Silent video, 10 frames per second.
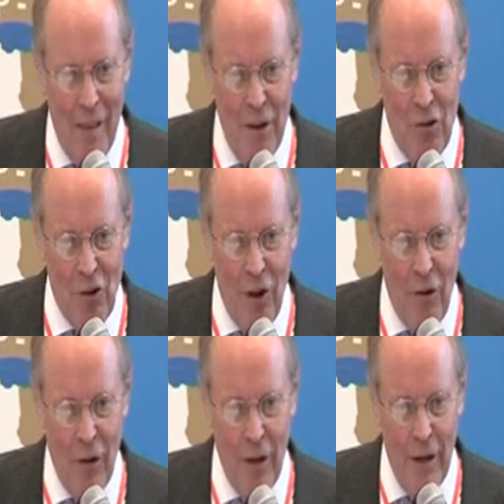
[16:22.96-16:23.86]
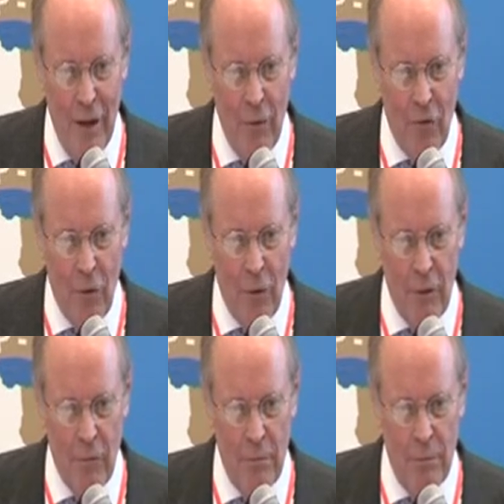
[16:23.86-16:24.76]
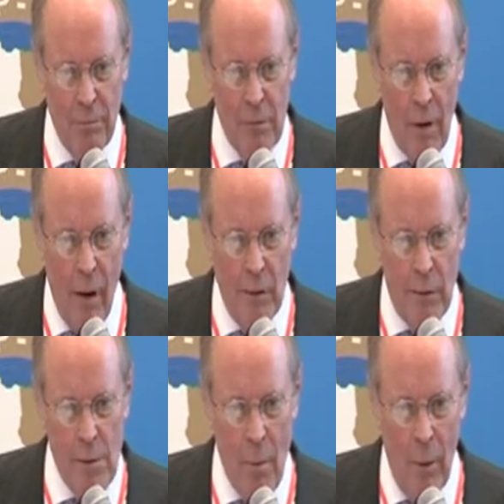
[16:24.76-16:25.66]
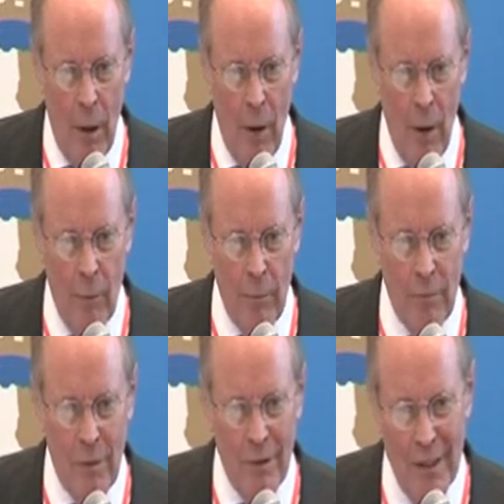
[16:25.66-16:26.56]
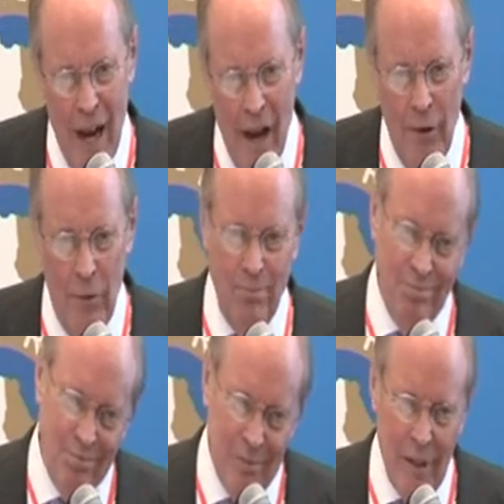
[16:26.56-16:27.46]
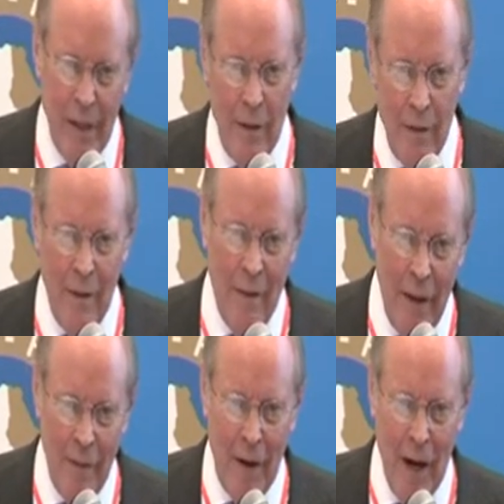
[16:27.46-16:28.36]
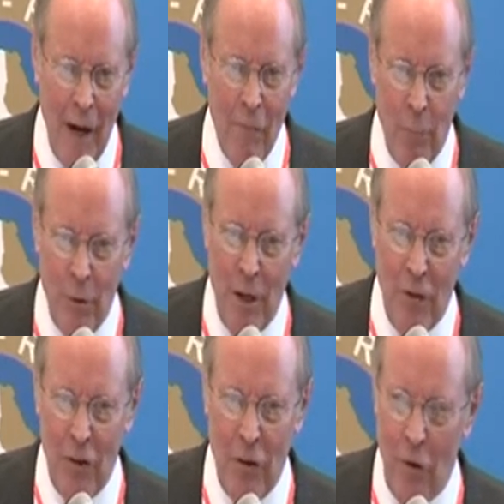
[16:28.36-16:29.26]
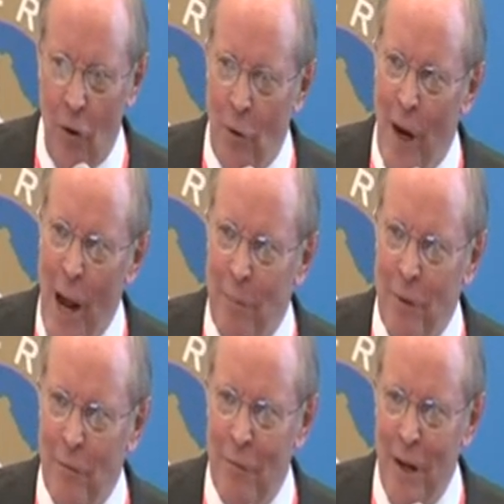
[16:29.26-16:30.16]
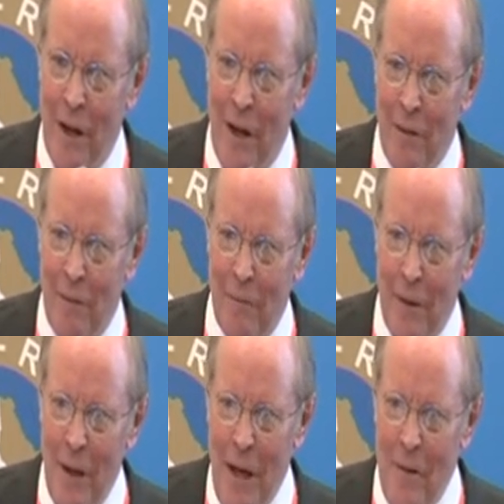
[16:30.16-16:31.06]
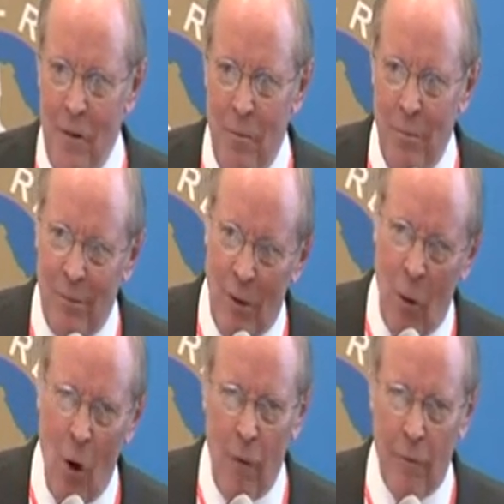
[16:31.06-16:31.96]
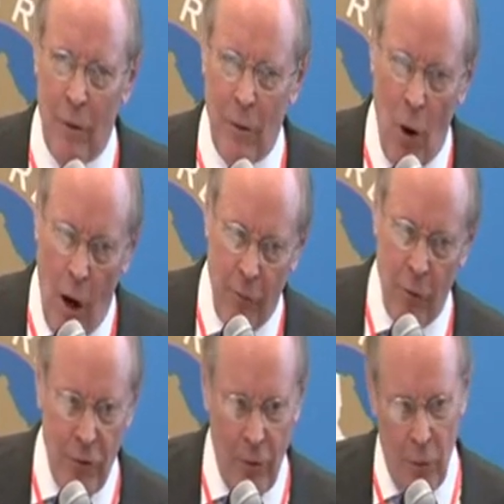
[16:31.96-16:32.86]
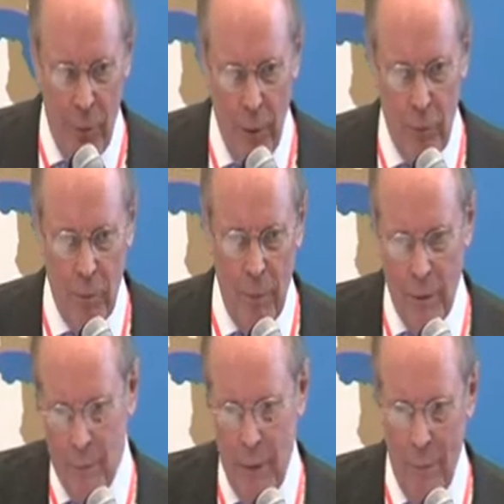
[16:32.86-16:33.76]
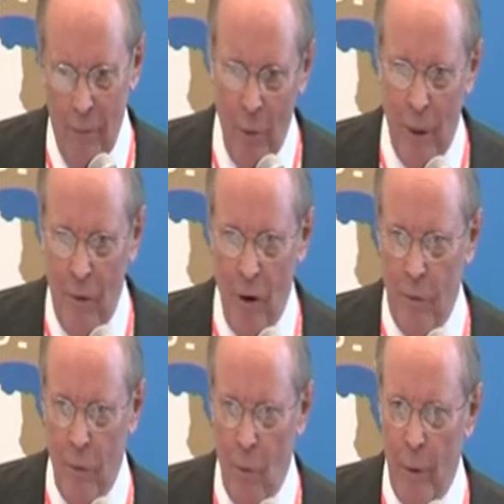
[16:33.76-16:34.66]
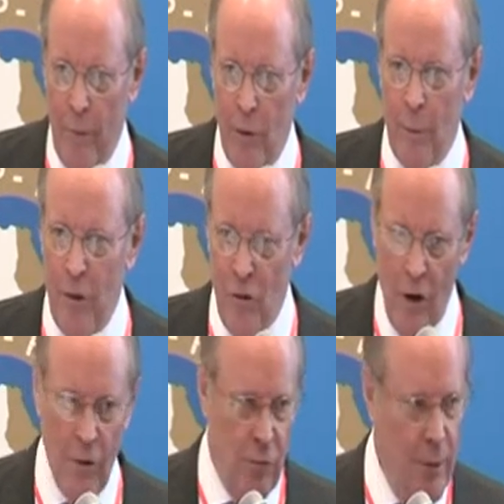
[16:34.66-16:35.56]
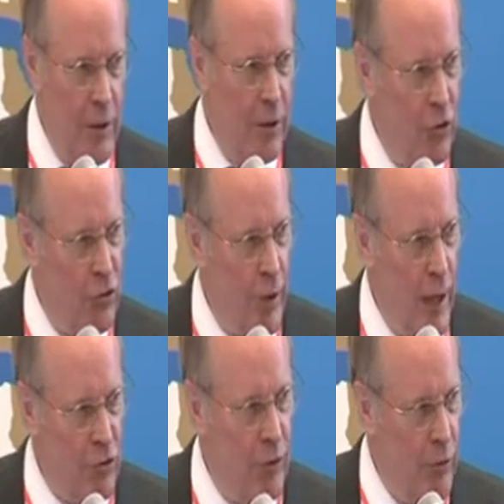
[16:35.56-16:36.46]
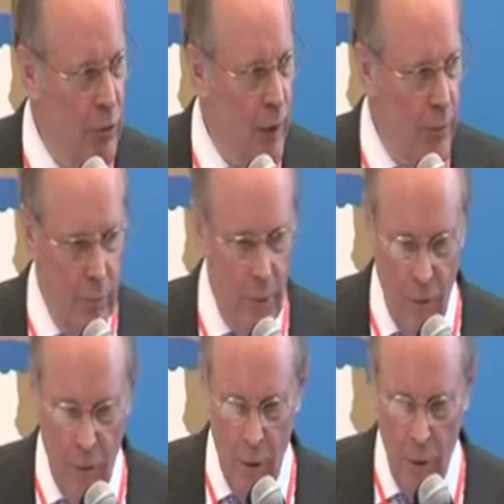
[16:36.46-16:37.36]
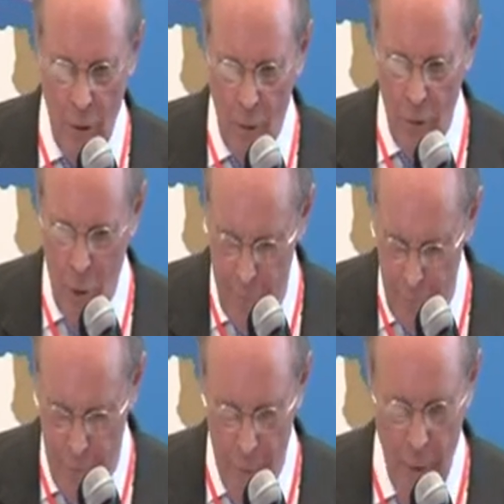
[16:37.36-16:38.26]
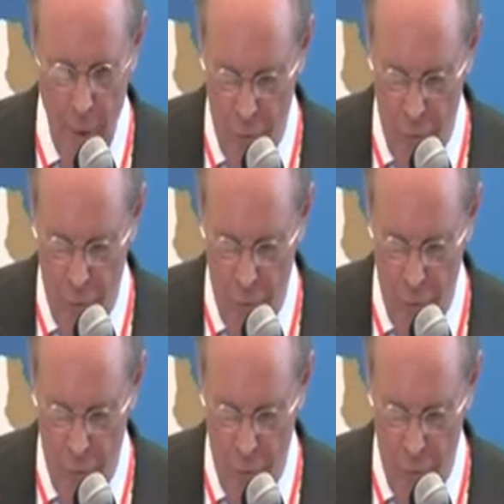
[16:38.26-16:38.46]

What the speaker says: generally sort of are, they kind of put things into their own captive and don't often offer it to other people. But I mean, everybody's got their own way of doing it. But generally speaking, you should actually do that as an offer for the